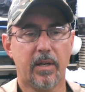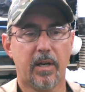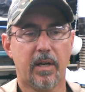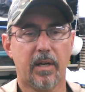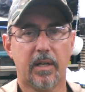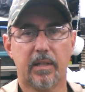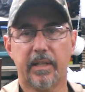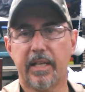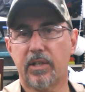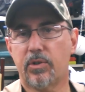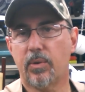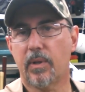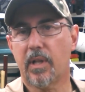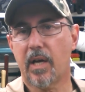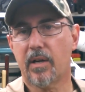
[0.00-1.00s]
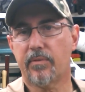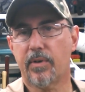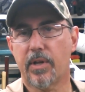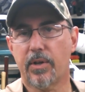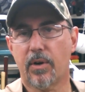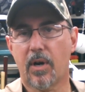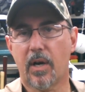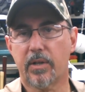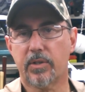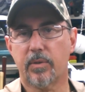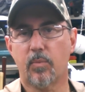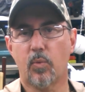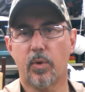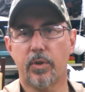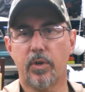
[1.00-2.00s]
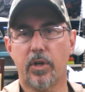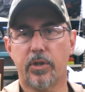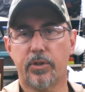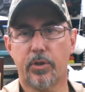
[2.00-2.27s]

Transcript: uh, link to a lot of other awesome wood